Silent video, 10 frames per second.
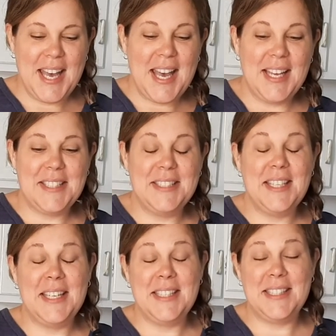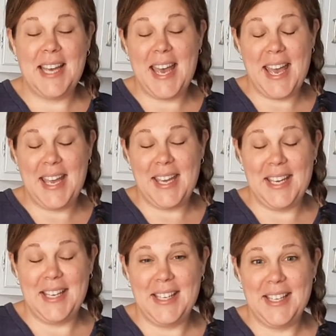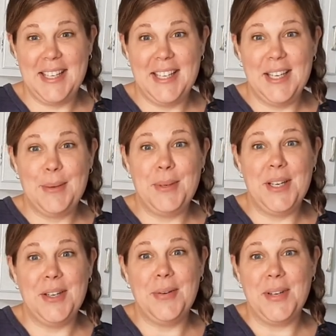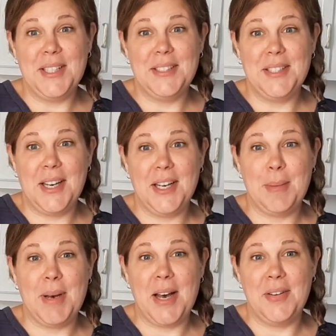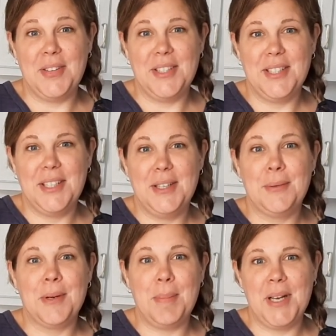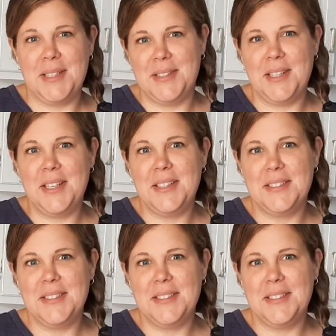and today we are going to talk about Rapunzel